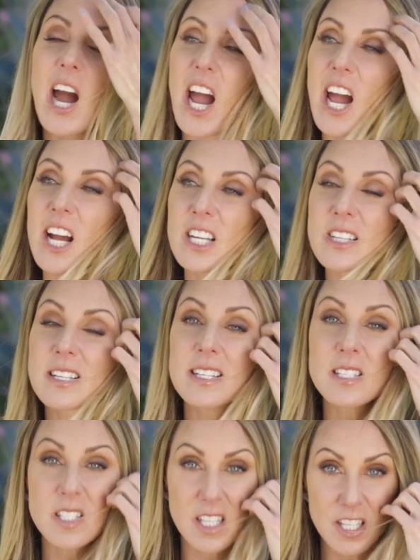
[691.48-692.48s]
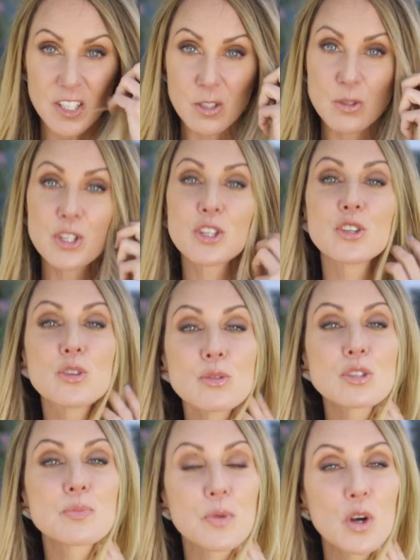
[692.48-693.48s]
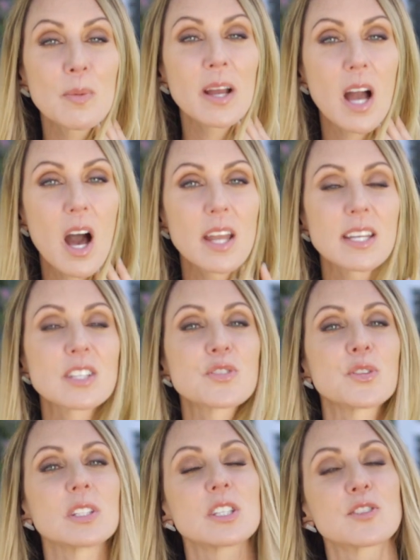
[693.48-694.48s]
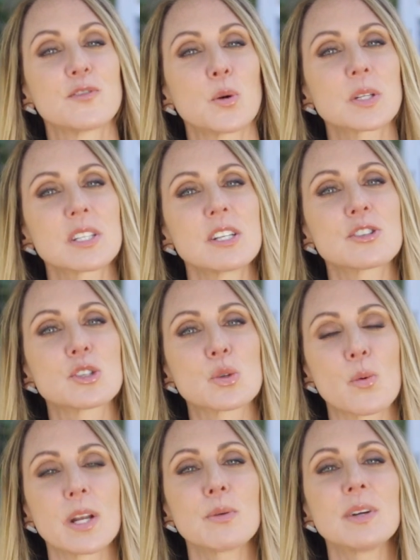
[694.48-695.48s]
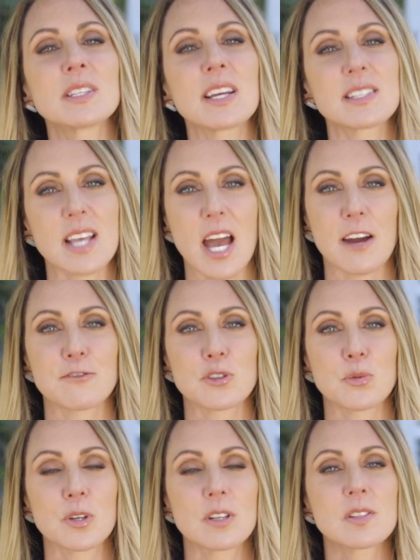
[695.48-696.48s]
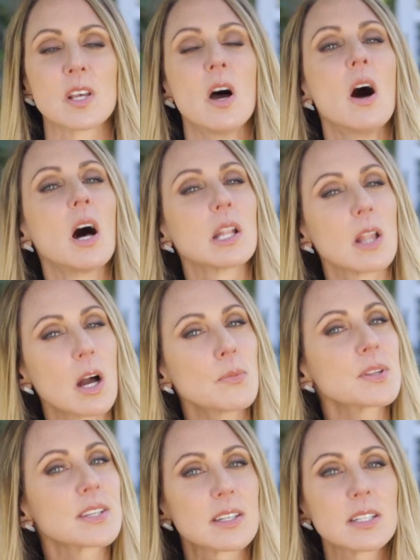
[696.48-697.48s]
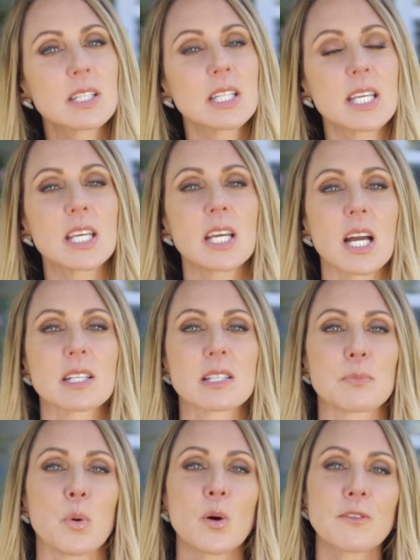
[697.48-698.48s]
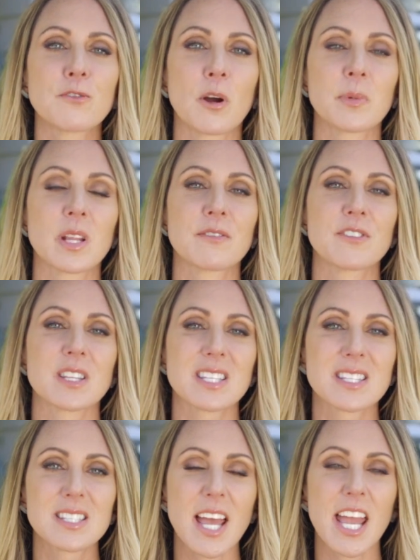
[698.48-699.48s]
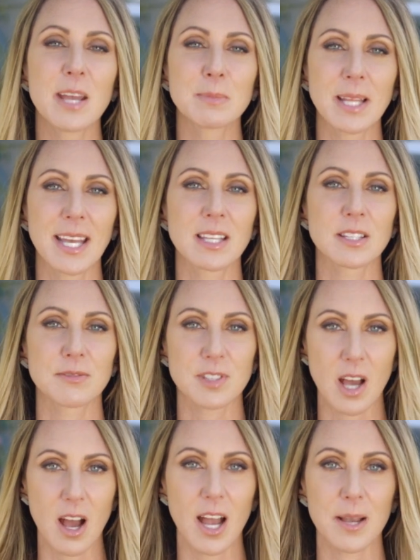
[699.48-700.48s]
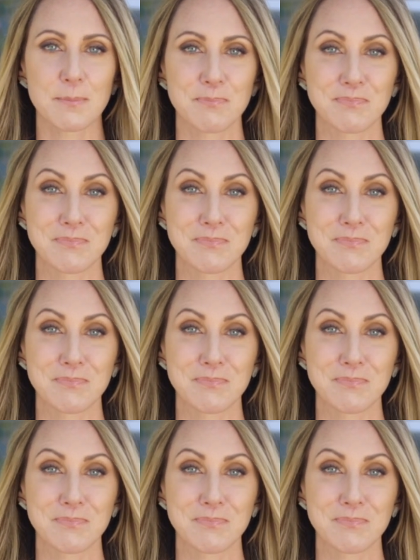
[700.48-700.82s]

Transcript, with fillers: and continue to use probiotics for at least 14 to 21 days afterwards, along with a good leaky gut support formula for the same length of time.